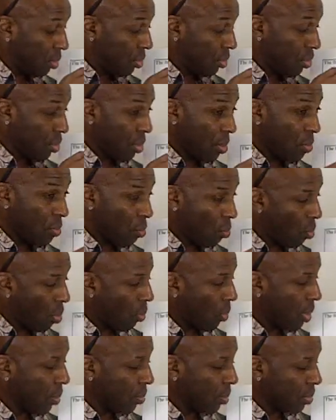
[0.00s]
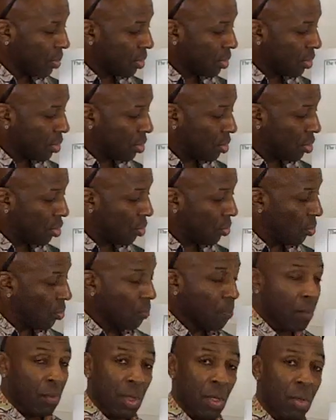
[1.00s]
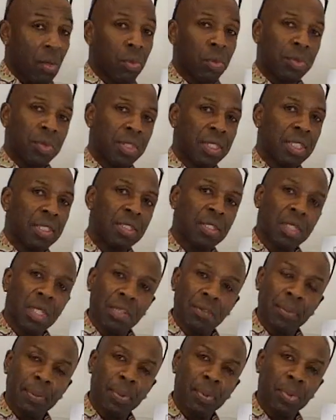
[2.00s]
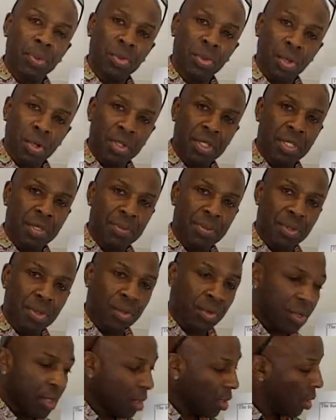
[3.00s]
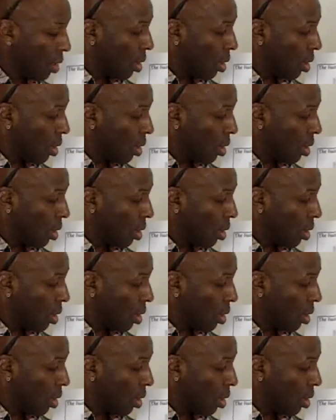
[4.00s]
So what we wanted to do, or near to the Liverpool docks, I'm sorry,